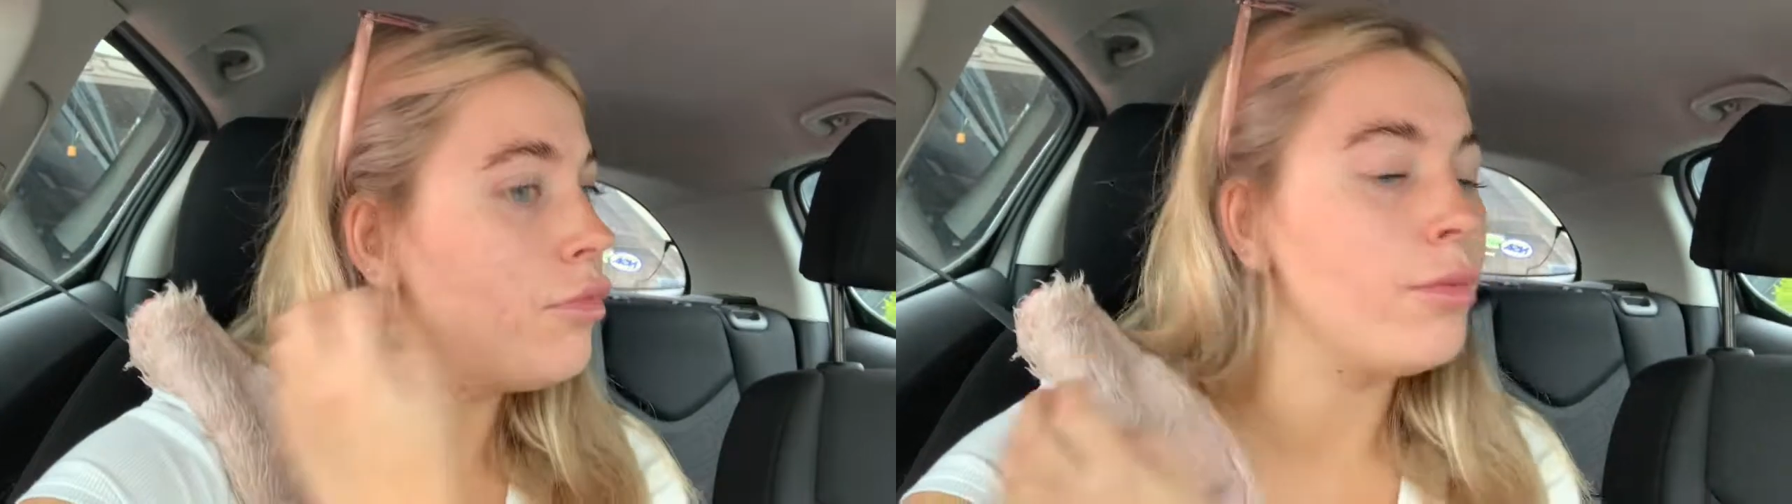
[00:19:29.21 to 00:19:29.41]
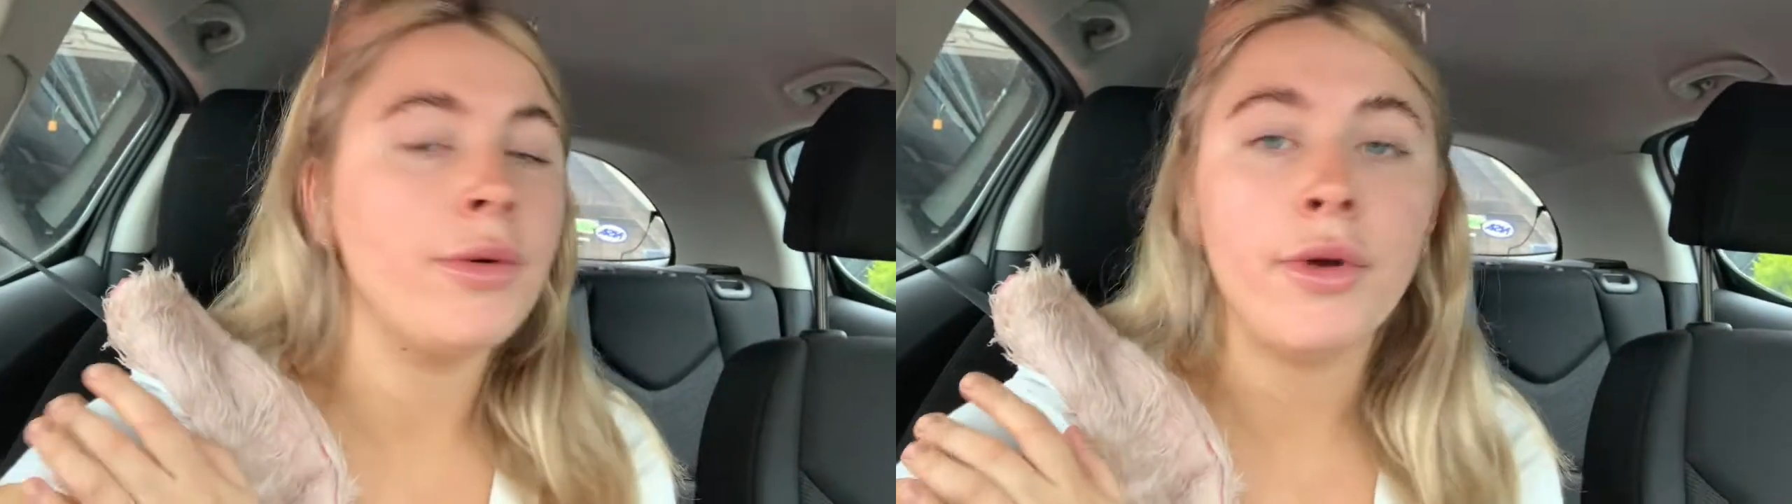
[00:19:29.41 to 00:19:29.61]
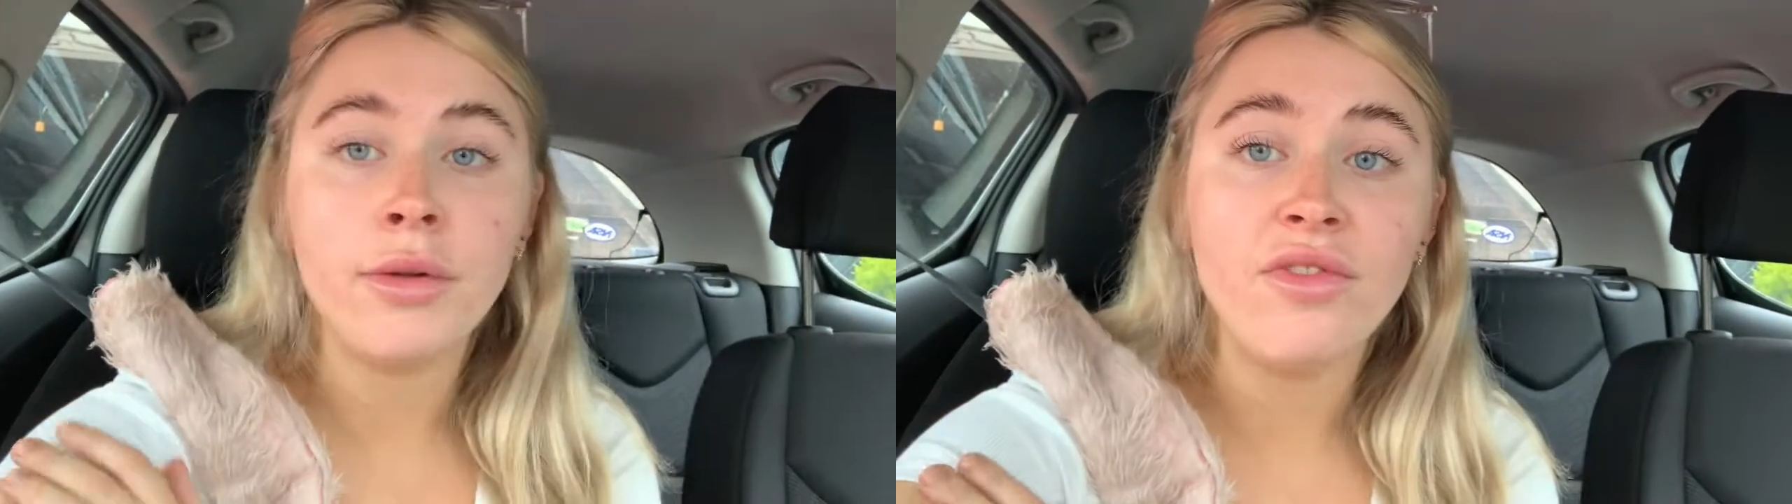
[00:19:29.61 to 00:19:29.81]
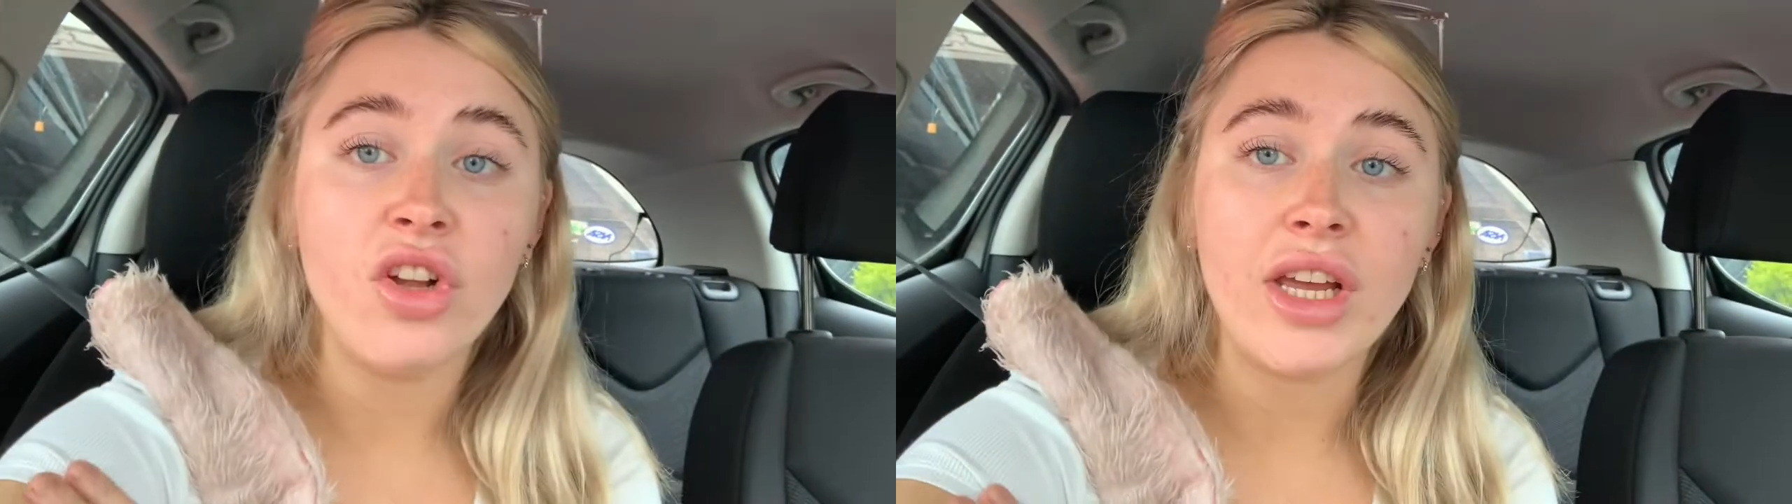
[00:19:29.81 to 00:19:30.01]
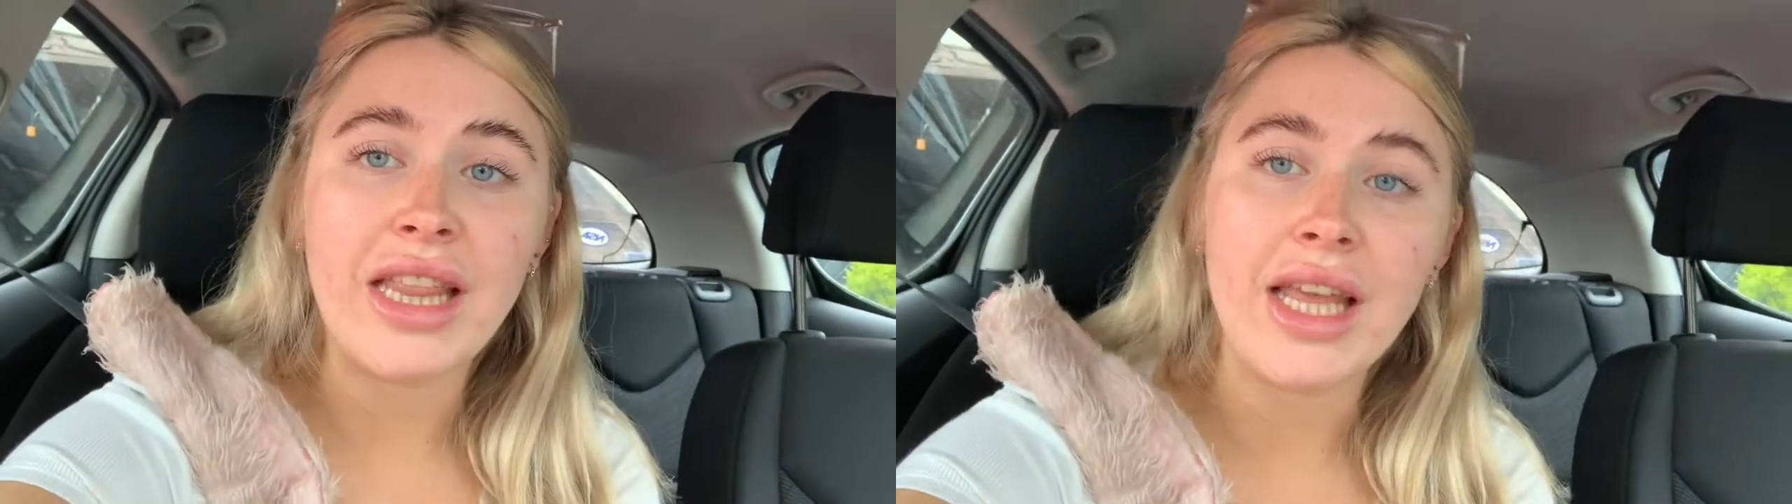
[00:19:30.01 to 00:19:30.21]
probably won't
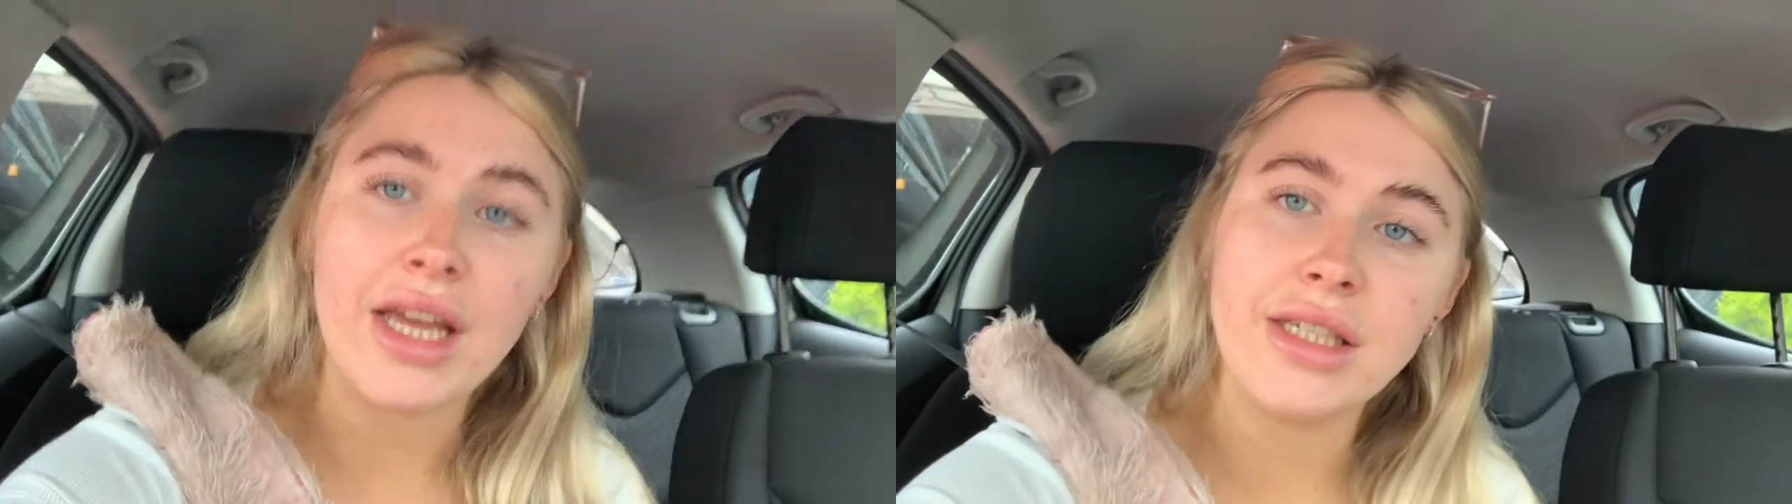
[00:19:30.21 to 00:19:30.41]
vlog in there